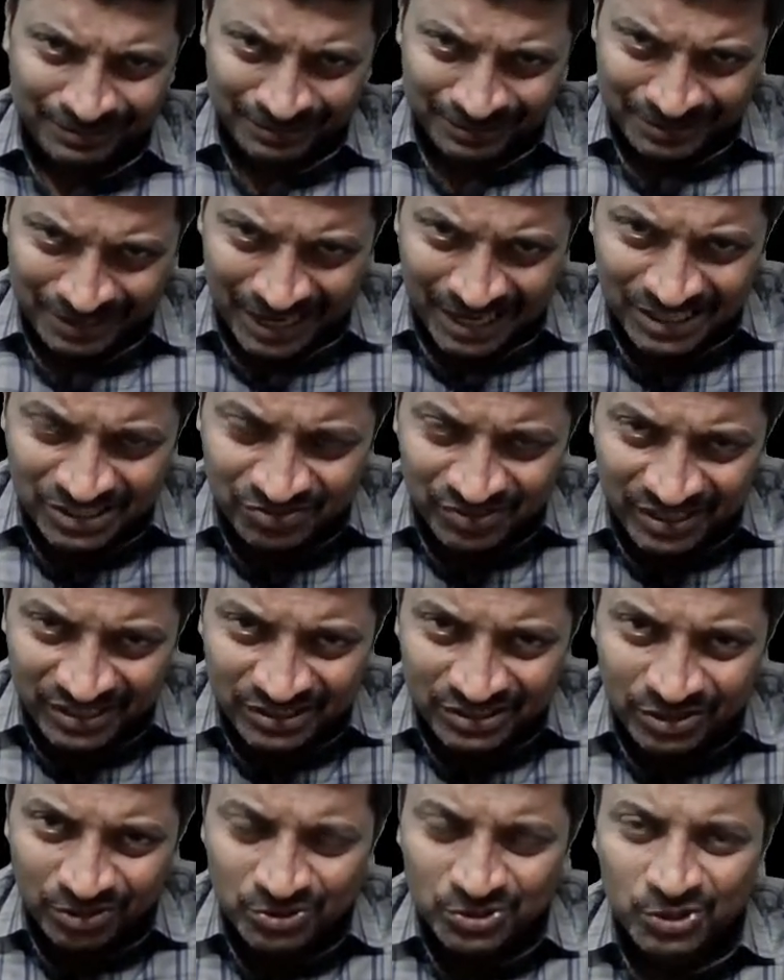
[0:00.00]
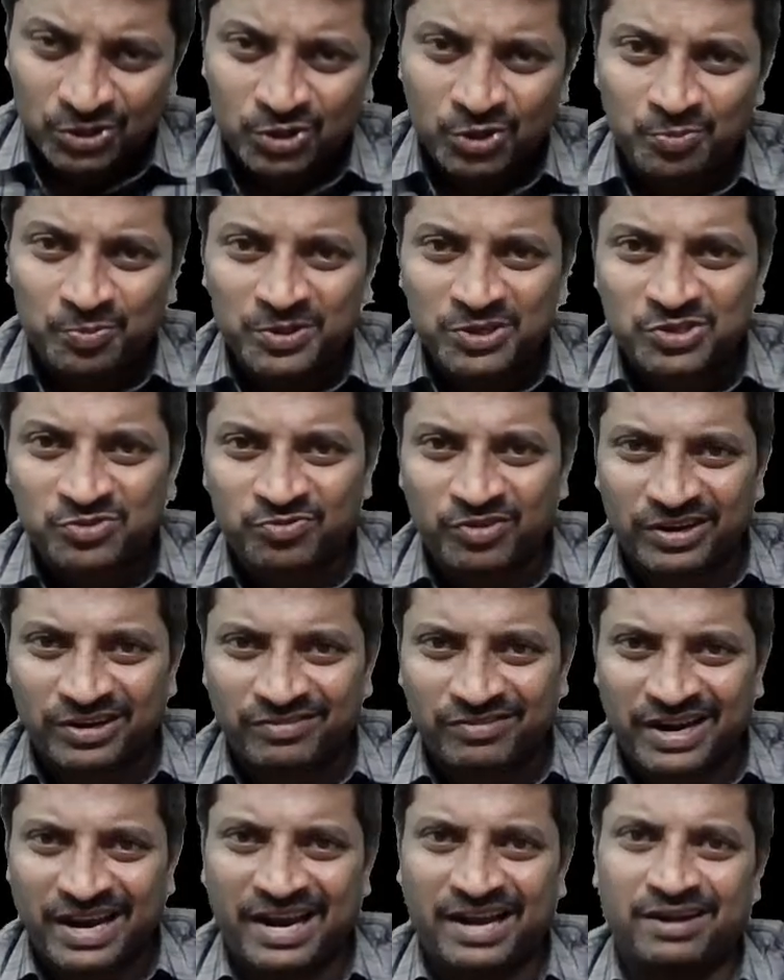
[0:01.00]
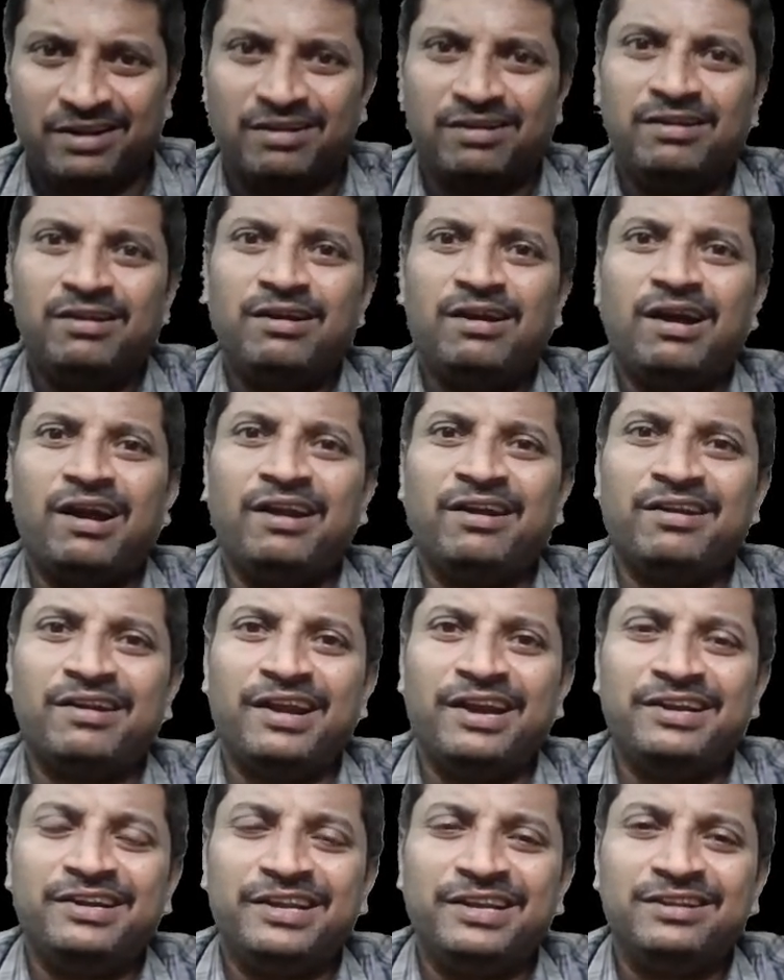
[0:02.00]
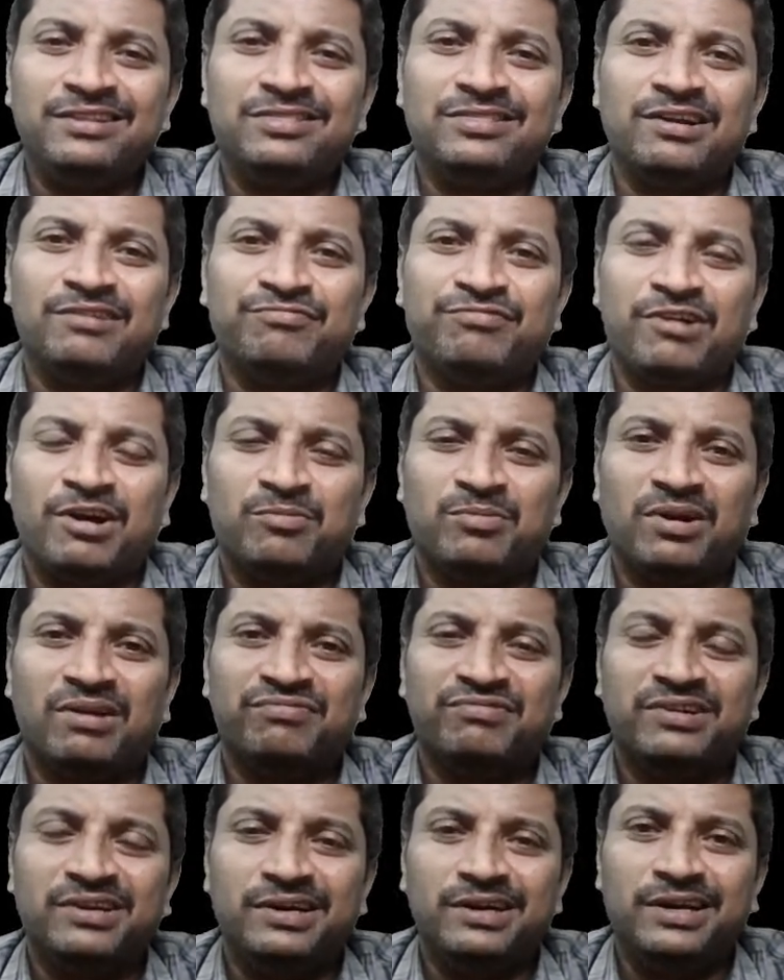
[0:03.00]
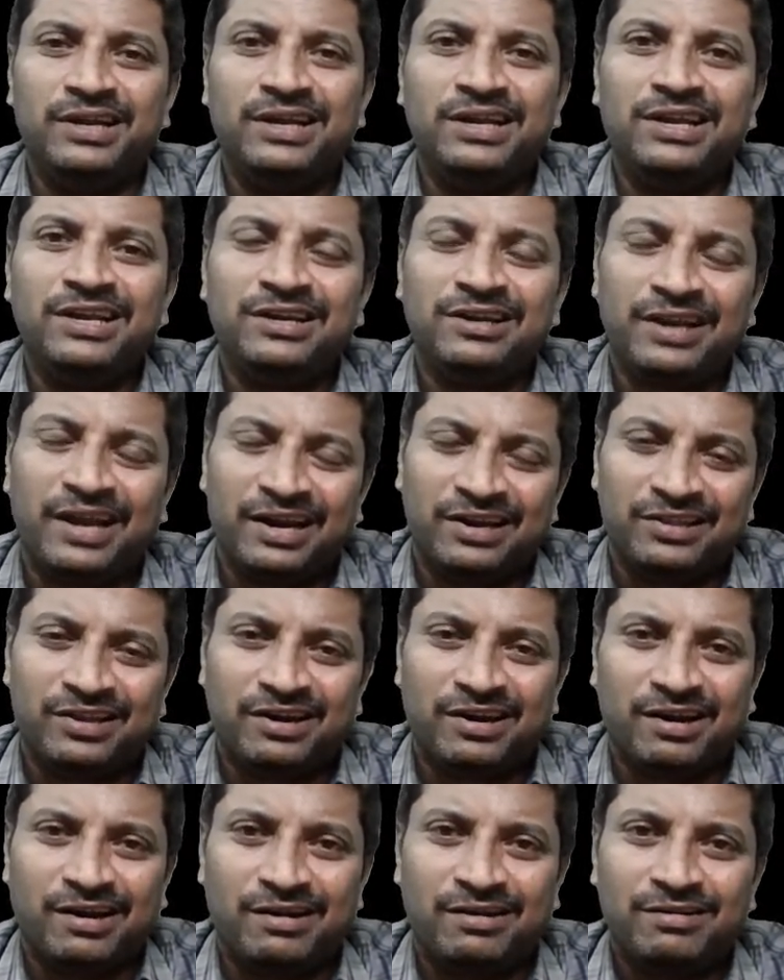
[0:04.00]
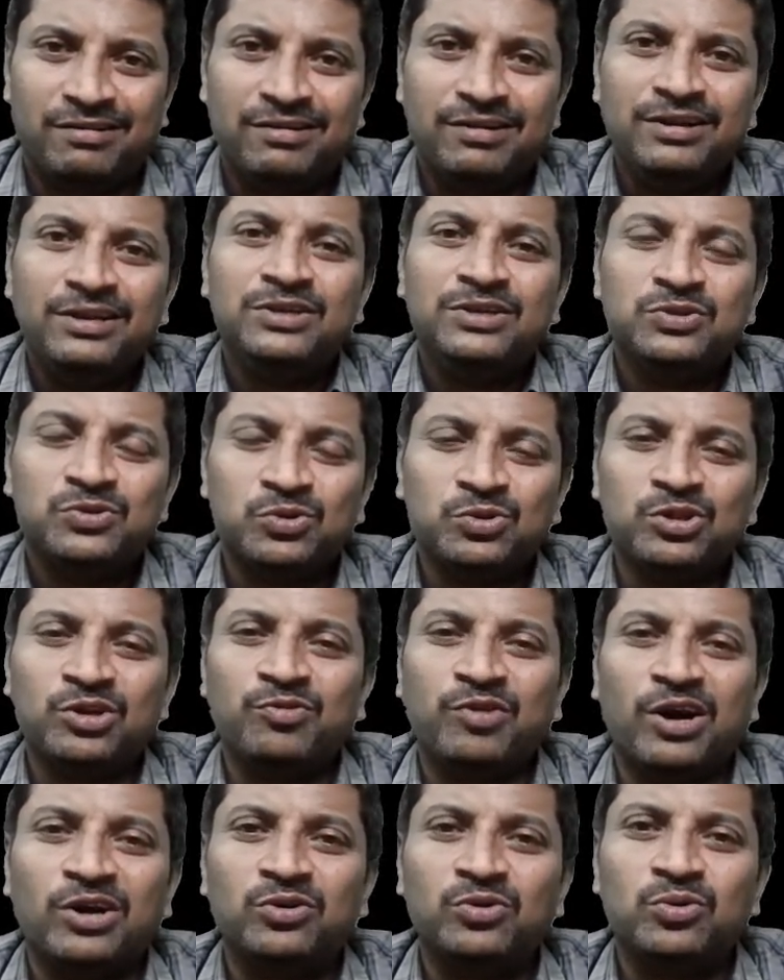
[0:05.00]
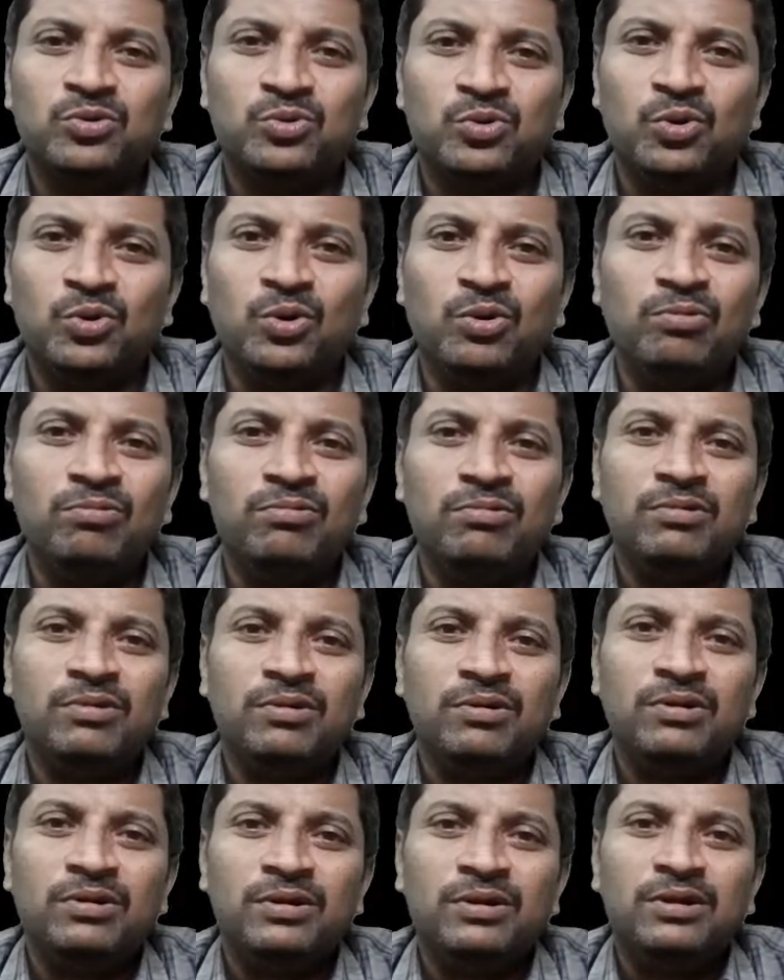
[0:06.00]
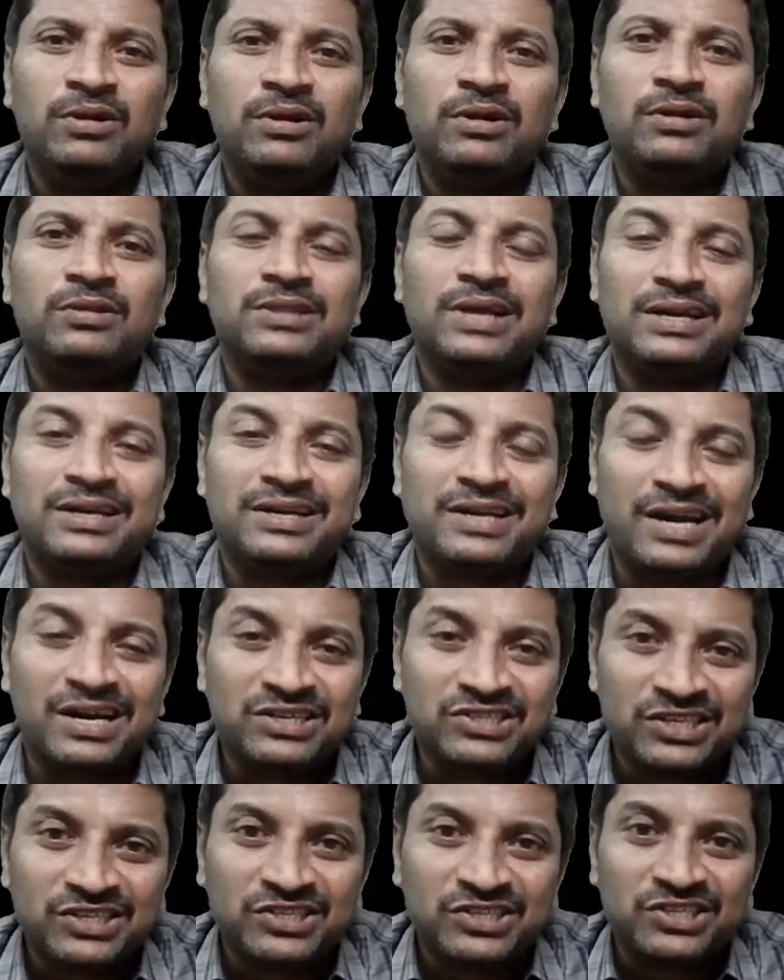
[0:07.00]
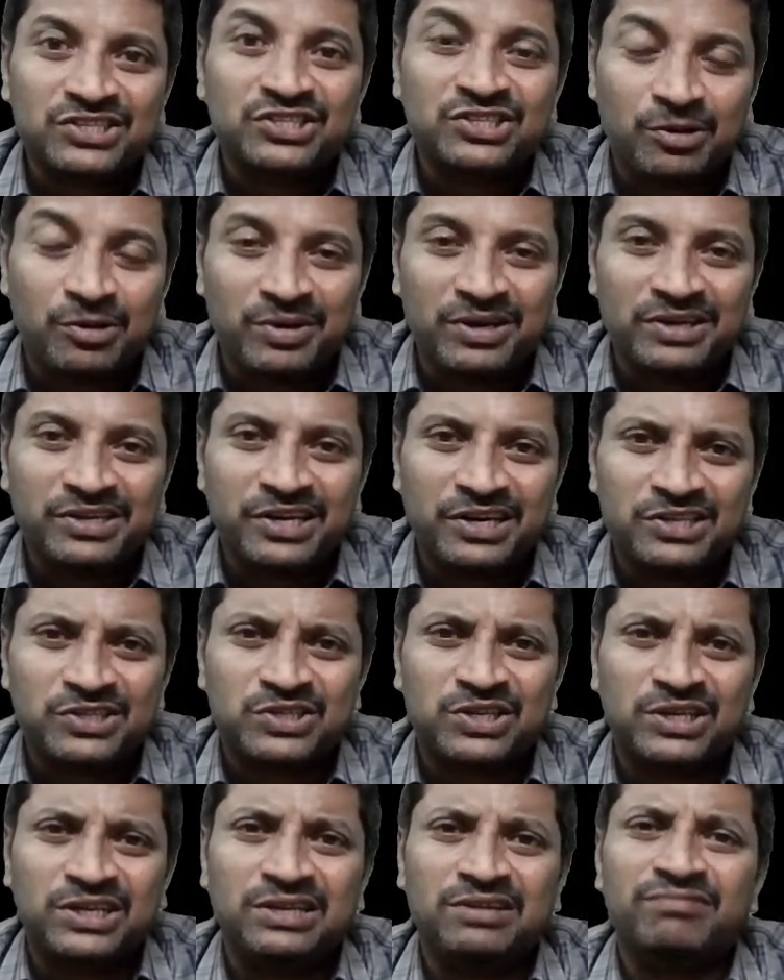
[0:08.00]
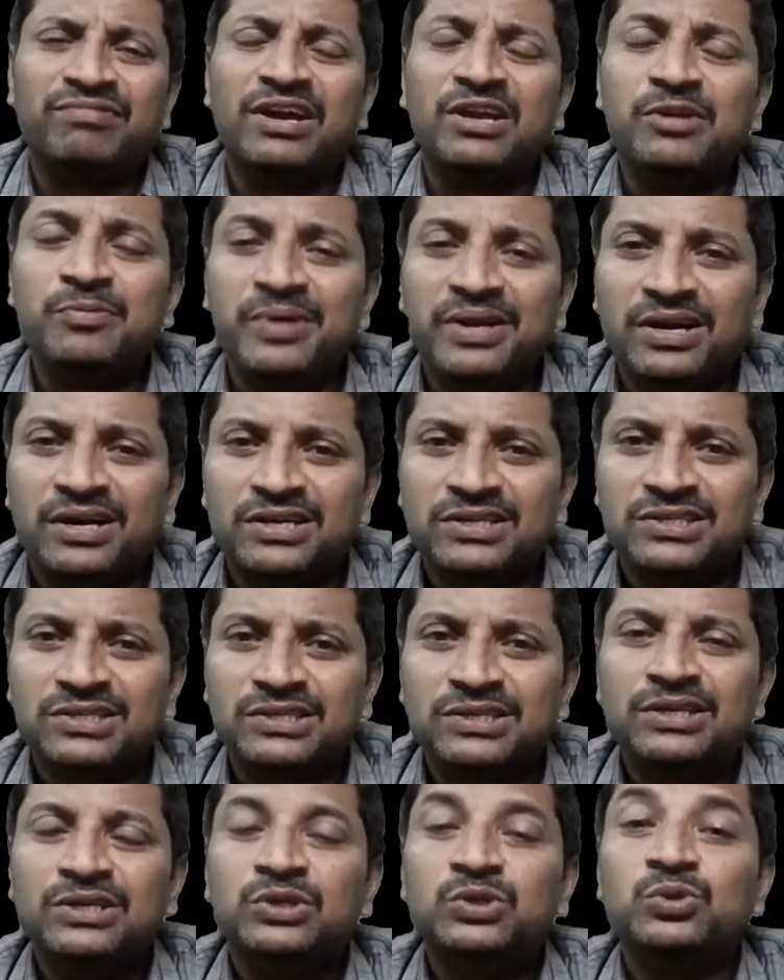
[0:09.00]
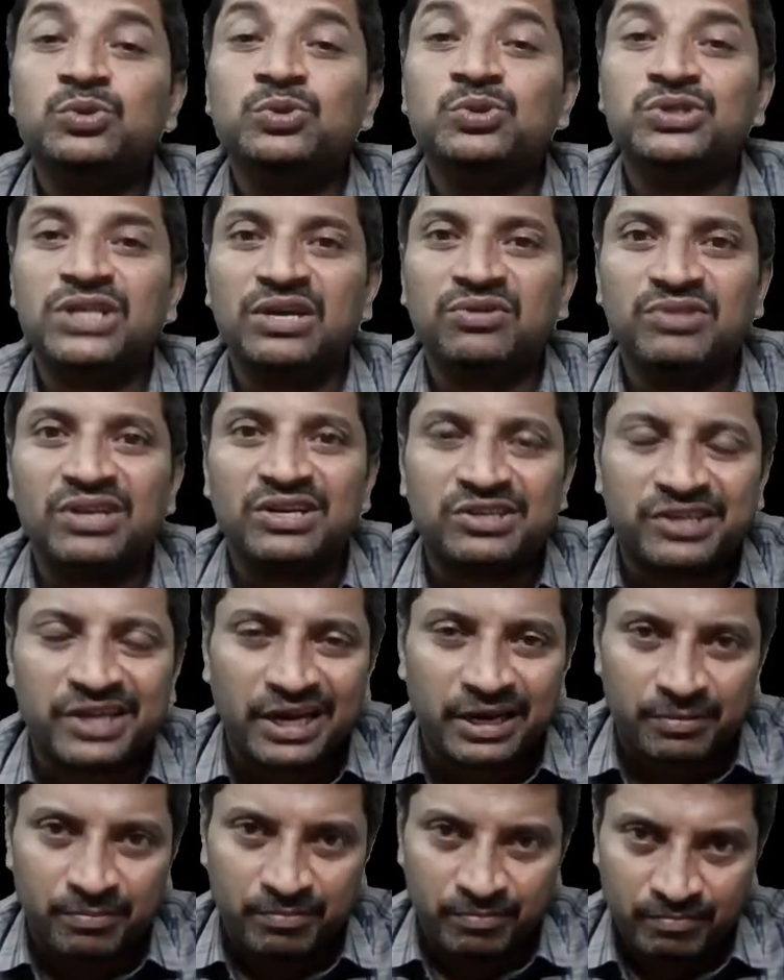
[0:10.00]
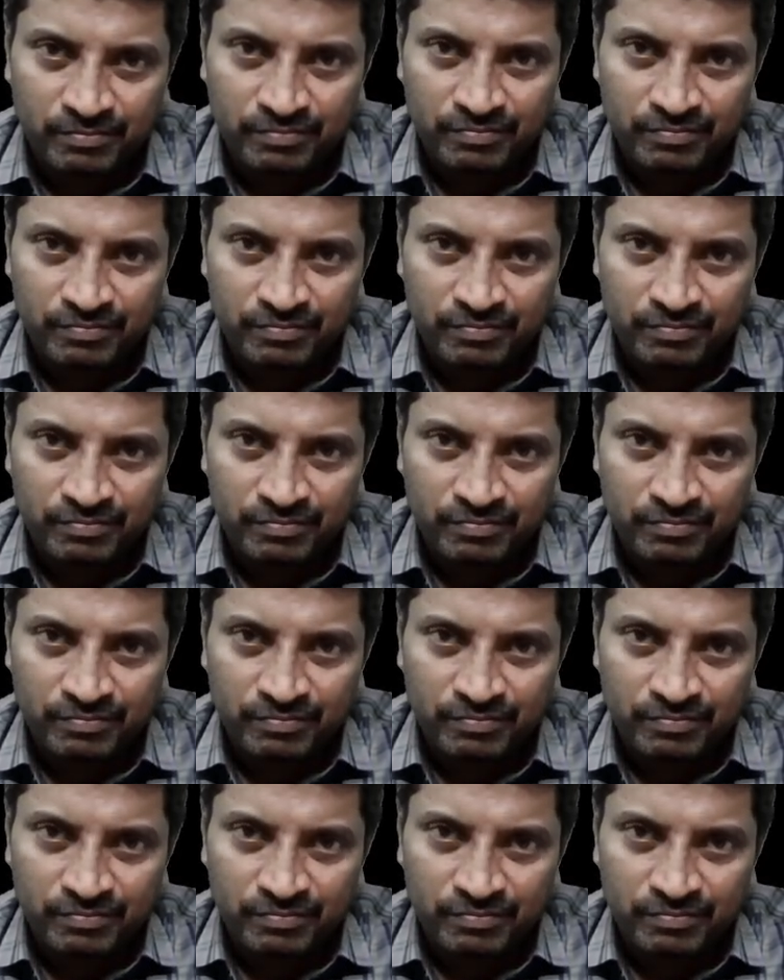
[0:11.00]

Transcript: transferring 1,000 rupees one hand and writing the form of DD in another hand. So they want to do the transaction simultaneously. Why? Because to save the time.